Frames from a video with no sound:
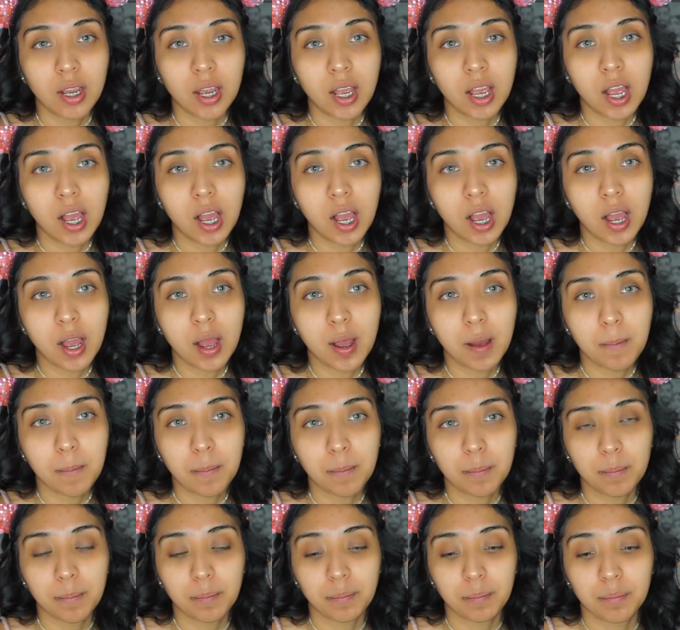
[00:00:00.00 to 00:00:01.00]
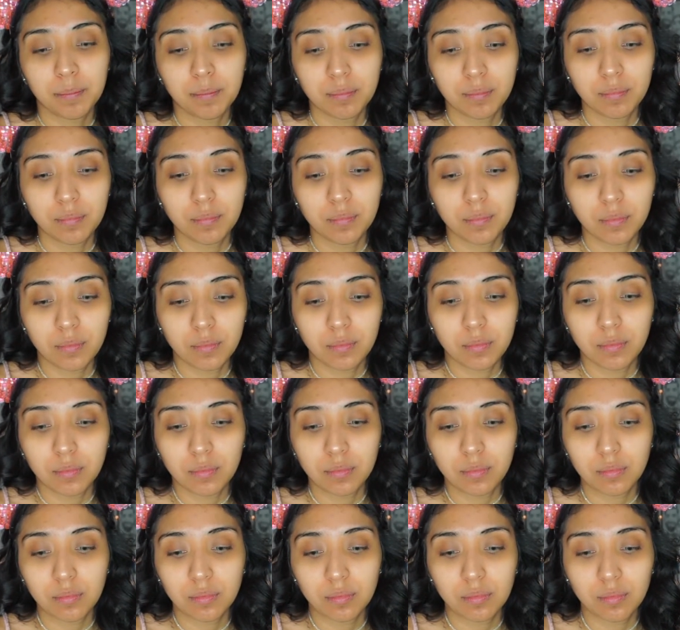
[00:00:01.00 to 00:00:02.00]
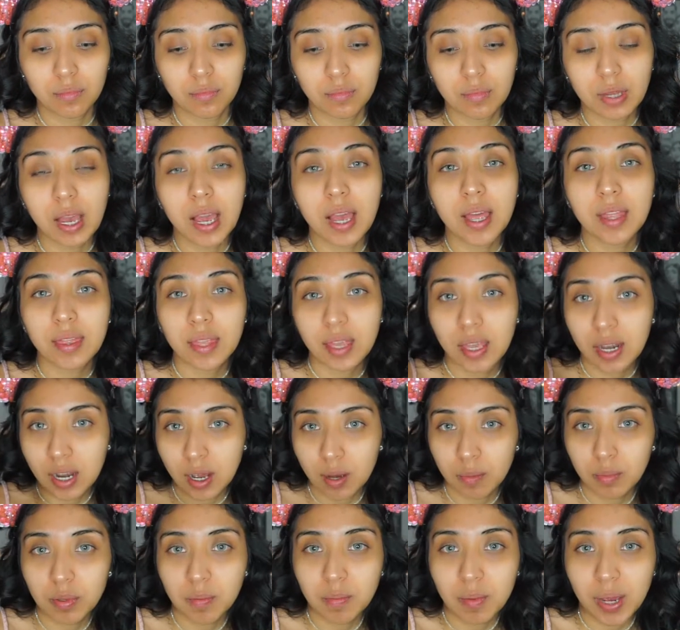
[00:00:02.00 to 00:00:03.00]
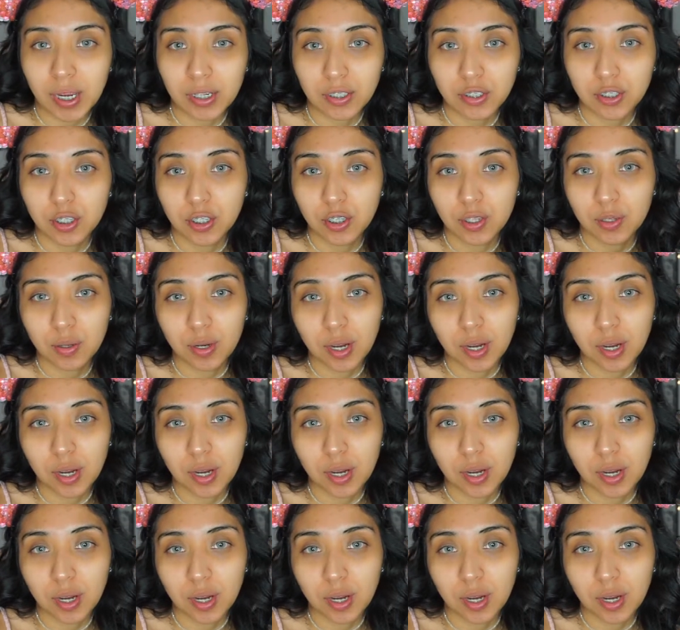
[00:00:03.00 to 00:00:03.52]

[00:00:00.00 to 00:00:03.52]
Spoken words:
and then I'll be back to you